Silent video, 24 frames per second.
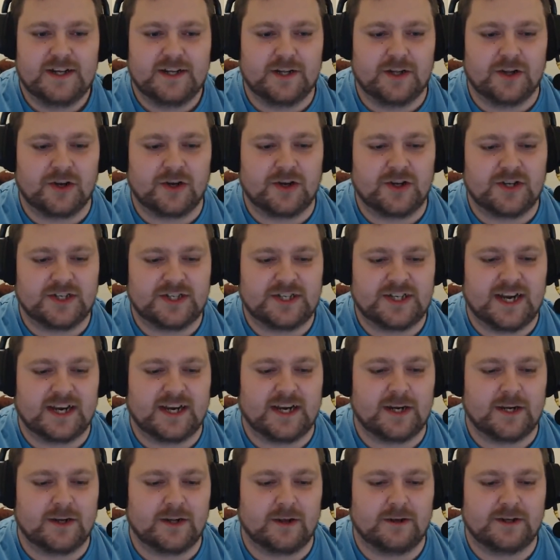The
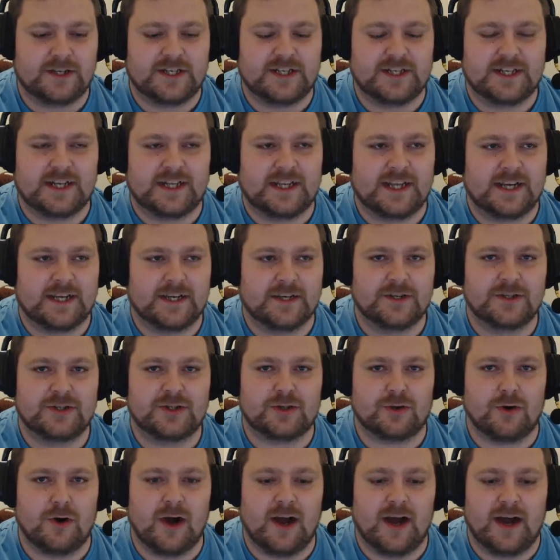second closest I think is
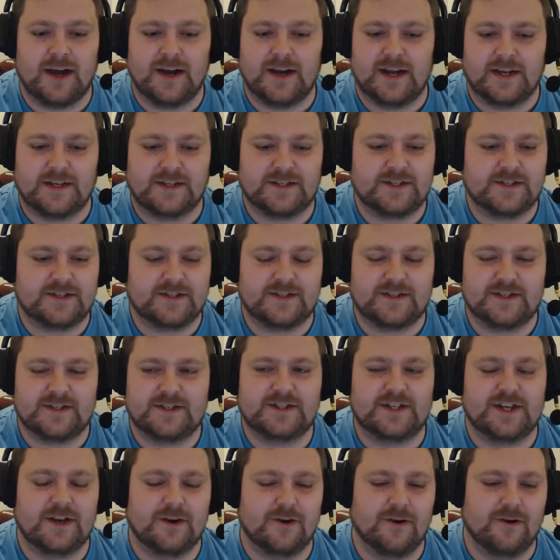Tron at
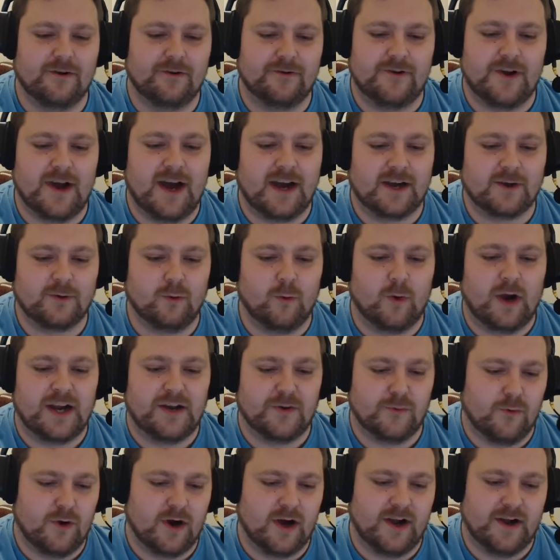tier not
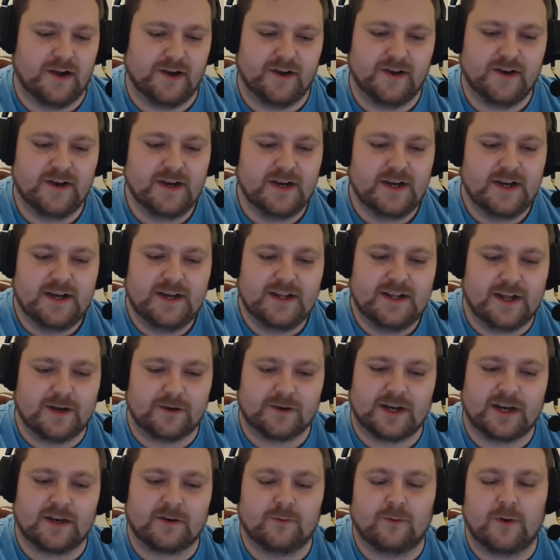quite 1.
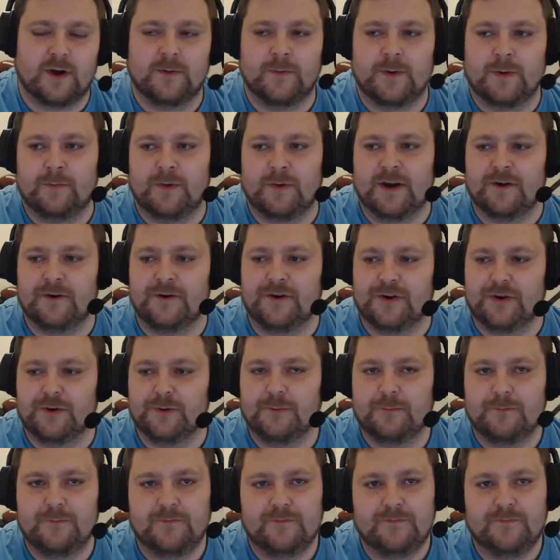That'll get quite a bit better too.